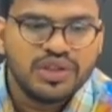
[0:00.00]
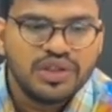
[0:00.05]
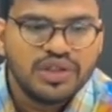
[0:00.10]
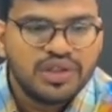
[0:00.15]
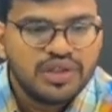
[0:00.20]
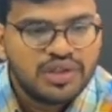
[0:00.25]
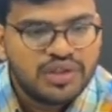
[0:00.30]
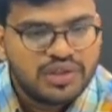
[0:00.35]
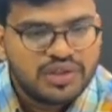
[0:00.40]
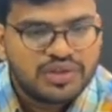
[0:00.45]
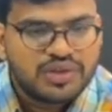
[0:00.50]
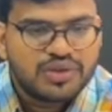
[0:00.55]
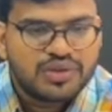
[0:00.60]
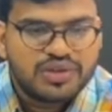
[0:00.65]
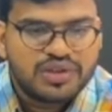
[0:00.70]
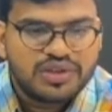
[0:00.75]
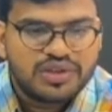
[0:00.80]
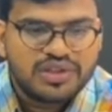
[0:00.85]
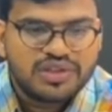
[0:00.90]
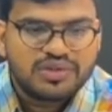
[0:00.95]
So
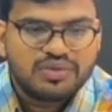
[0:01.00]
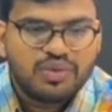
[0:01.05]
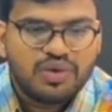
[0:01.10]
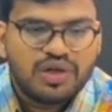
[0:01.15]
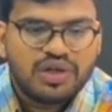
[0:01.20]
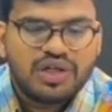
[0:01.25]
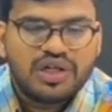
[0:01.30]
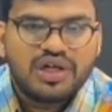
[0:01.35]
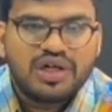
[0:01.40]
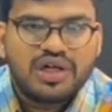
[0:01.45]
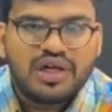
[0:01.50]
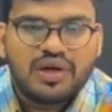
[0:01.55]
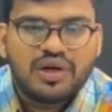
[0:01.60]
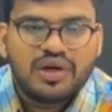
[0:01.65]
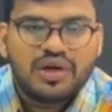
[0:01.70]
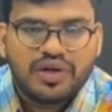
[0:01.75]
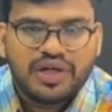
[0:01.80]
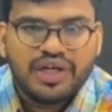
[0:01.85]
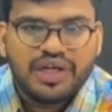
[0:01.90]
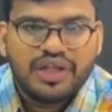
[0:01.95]
this is what
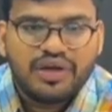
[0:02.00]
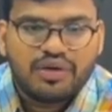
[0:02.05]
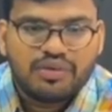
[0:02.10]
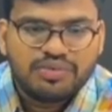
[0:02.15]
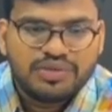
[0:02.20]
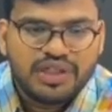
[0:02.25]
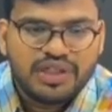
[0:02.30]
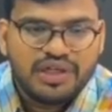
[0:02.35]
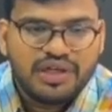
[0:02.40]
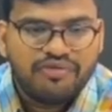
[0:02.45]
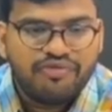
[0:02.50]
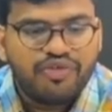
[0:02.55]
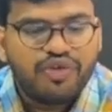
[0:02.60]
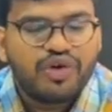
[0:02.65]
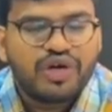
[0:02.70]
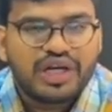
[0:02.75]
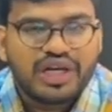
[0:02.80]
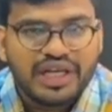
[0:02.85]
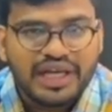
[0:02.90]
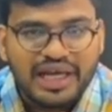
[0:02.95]
alternative option. If you are
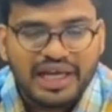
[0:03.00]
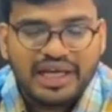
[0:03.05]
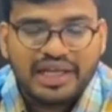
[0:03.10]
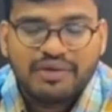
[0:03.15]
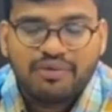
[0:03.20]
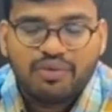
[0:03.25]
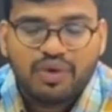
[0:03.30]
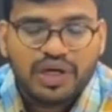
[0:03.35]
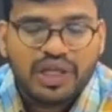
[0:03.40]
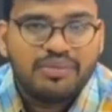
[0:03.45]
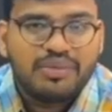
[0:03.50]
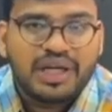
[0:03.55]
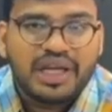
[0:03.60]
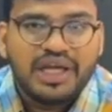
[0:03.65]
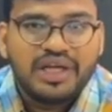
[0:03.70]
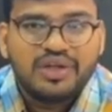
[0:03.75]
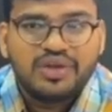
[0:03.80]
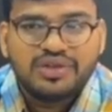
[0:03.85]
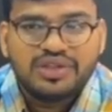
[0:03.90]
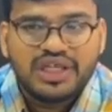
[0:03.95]
real, what I am
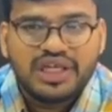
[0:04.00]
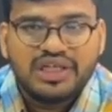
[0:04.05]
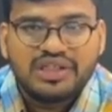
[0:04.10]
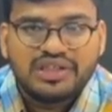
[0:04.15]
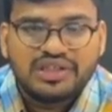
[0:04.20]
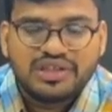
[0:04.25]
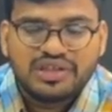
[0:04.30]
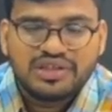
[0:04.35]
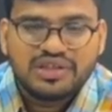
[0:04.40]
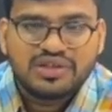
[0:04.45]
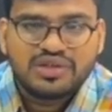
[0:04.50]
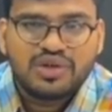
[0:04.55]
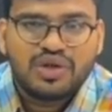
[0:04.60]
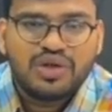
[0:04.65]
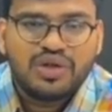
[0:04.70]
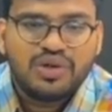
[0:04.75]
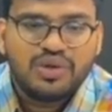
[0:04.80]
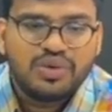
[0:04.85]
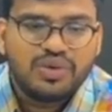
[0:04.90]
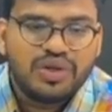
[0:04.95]
trying to say is this is
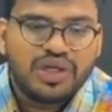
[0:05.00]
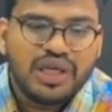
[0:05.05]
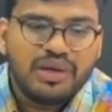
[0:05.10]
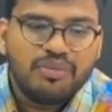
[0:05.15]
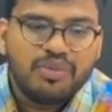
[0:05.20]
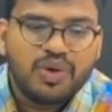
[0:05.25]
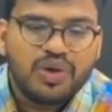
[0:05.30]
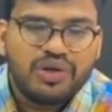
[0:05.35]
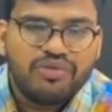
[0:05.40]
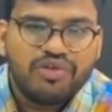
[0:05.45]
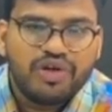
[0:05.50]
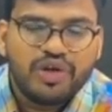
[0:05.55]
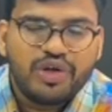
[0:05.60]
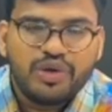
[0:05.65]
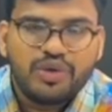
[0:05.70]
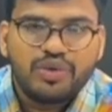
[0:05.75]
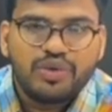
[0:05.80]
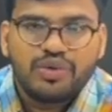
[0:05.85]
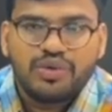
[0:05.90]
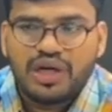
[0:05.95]
not to demotivate
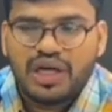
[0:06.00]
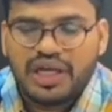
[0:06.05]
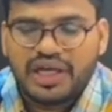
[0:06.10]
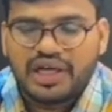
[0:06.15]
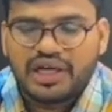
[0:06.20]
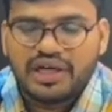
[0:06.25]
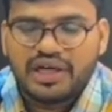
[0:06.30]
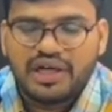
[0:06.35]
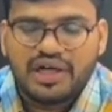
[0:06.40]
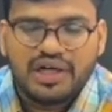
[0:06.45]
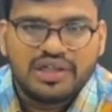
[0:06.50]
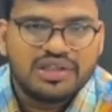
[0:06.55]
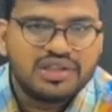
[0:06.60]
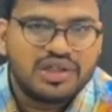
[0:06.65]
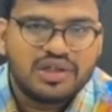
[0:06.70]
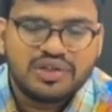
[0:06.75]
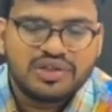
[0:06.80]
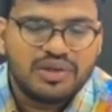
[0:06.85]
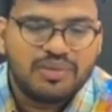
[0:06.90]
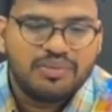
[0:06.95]
you
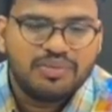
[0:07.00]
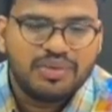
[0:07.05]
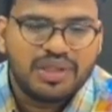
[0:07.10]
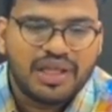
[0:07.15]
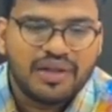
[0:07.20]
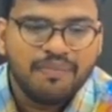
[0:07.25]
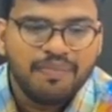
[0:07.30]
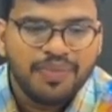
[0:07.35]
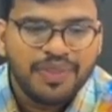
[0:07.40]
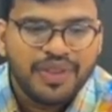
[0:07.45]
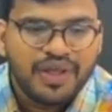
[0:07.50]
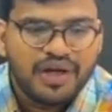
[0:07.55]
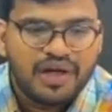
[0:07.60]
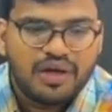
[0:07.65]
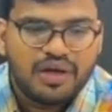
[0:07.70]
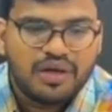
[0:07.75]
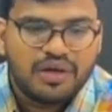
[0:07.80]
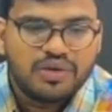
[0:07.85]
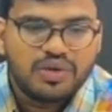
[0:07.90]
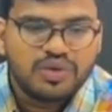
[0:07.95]
or something.
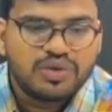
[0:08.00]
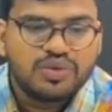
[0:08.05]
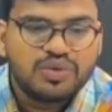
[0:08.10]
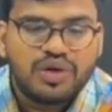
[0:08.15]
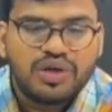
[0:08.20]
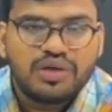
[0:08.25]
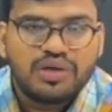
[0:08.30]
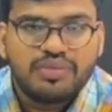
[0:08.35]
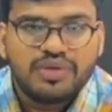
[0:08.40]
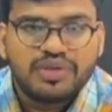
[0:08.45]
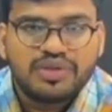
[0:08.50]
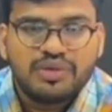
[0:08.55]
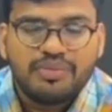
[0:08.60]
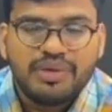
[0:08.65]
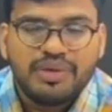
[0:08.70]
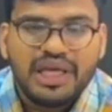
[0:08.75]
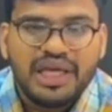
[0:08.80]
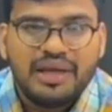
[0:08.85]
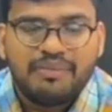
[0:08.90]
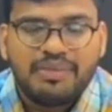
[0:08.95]
Those who want to pursue
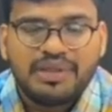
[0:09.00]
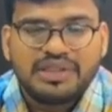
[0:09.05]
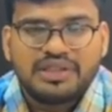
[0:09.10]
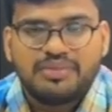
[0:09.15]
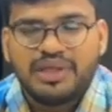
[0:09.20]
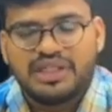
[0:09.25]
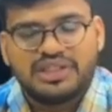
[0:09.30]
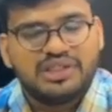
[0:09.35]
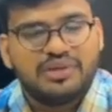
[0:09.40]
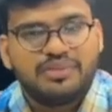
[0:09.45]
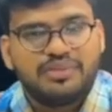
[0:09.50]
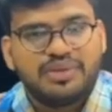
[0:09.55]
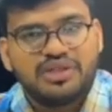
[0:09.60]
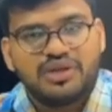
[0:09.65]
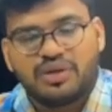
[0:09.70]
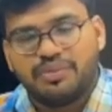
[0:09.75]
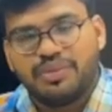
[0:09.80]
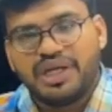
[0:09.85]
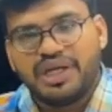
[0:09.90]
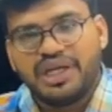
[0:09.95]
BAMS, BHMS
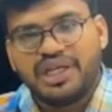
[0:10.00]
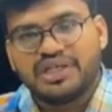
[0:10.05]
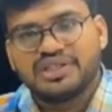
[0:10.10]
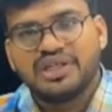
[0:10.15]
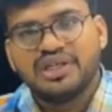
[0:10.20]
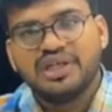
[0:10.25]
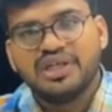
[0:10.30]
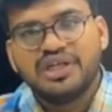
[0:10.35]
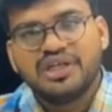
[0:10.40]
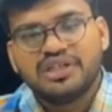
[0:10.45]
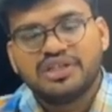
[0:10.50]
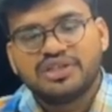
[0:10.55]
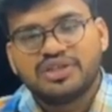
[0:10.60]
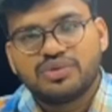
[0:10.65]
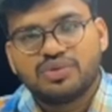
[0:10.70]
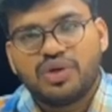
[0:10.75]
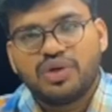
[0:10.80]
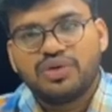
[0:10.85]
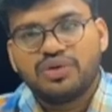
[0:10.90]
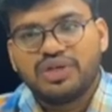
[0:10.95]
or BDS. This
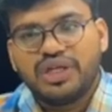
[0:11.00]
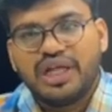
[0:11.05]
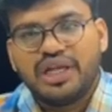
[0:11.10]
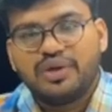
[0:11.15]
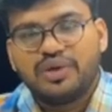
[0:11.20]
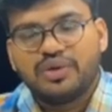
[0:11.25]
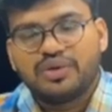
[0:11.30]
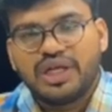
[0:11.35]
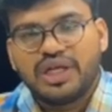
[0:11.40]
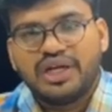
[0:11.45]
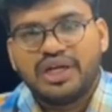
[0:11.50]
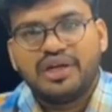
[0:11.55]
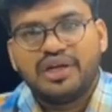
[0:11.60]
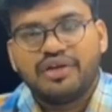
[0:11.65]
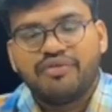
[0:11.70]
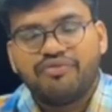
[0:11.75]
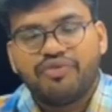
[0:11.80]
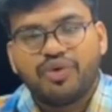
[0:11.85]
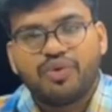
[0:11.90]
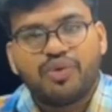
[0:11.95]
want to tell you that
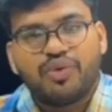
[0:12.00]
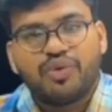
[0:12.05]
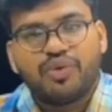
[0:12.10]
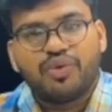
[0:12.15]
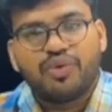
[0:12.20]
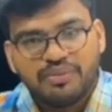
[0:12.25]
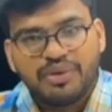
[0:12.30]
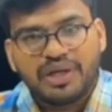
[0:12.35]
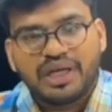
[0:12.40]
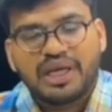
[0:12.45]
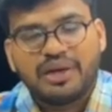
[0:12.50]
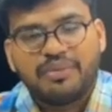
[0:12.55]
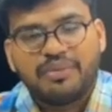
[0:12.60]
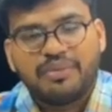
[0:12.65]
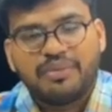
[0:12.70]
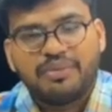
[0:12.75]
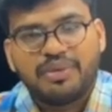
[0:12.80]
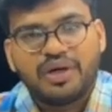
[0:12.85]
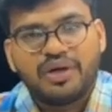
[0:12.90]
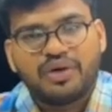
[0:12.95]
if you want to become a
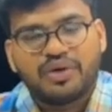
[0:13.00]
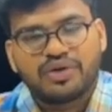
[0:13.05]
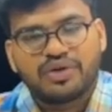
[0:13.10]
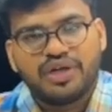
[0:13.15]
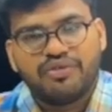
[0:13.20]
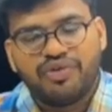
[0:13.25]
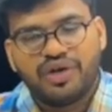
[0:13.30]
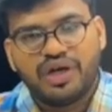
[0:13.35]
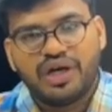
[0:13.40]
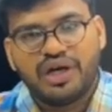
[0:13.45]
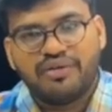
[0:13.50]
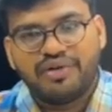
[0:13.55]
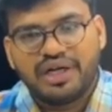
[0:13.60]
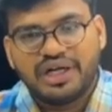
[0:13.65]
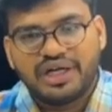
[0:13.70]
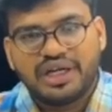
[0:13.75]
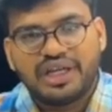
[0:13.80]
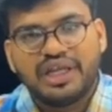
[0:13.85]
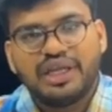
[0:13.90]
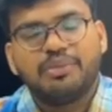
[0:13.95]
doctor, if you have a
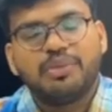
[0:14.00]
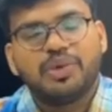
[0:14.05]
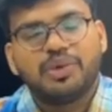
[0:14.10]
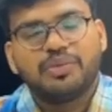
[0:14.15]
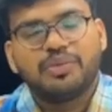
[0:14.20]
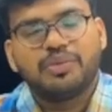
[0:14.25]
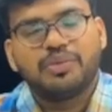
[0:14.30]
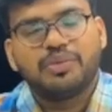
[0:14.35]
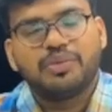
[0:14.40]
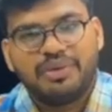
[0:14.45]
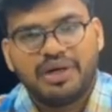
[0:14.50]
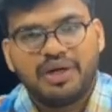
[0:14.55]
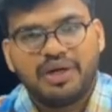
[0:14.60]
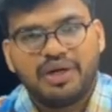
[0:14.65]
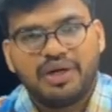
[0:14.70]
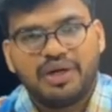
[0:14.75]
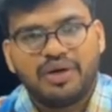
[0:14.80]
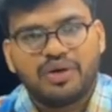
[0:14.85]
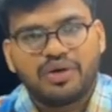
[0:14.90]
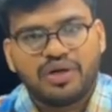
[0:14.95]
dream to become a
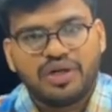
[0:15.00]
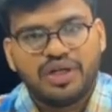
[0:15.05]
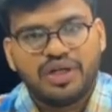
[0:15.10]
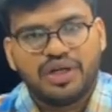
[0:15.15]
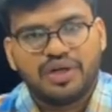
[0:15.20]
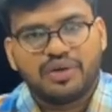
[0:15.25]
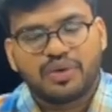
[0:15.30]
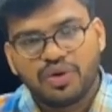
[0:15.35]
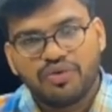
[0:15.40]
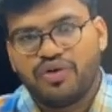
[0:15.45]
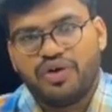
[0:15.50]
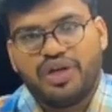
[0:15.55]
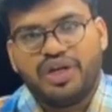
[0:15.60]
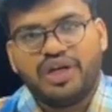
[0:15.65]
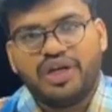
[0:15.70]
doctor, go for it.